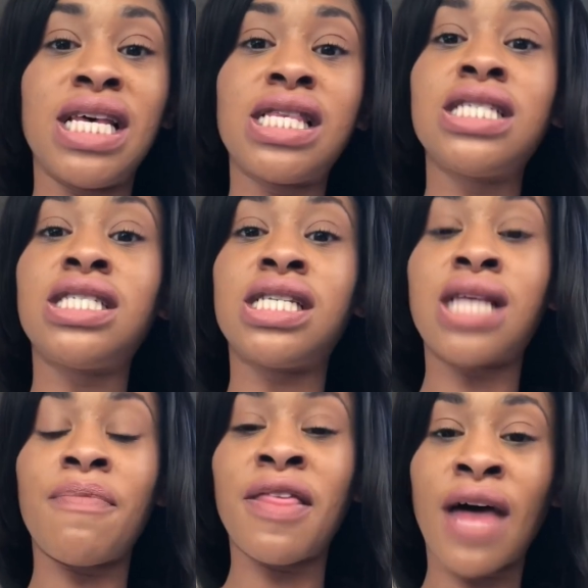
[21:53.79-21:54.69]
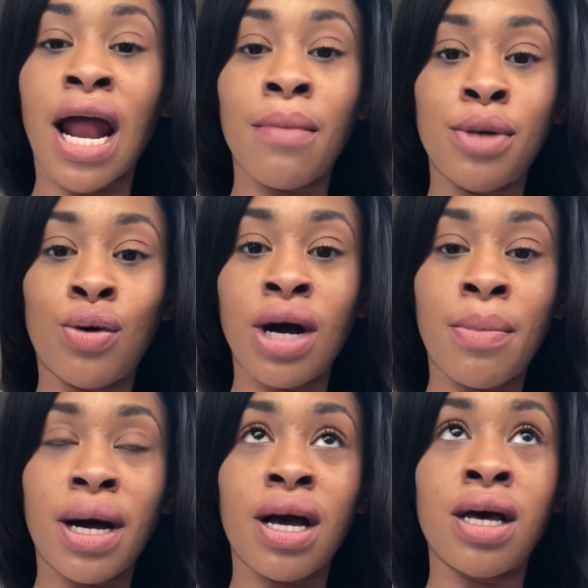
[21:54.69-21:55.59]
this is just something that I'm
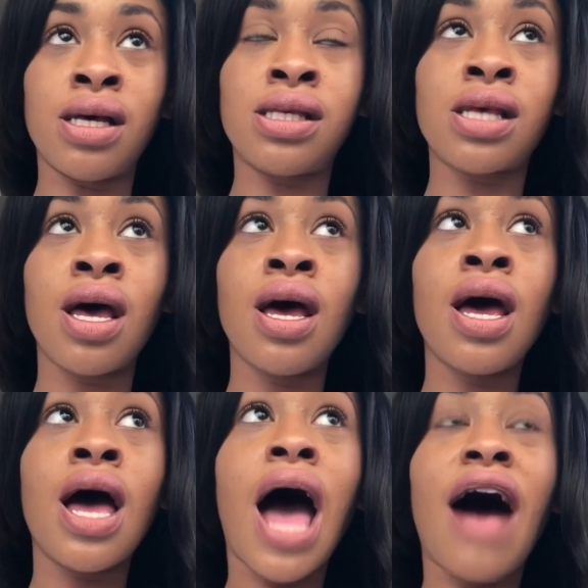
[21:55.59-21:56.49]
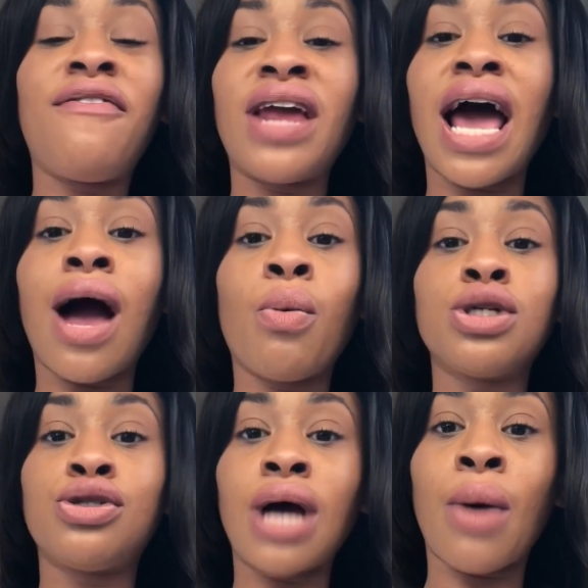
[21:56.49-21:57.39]
doing because I feel like I want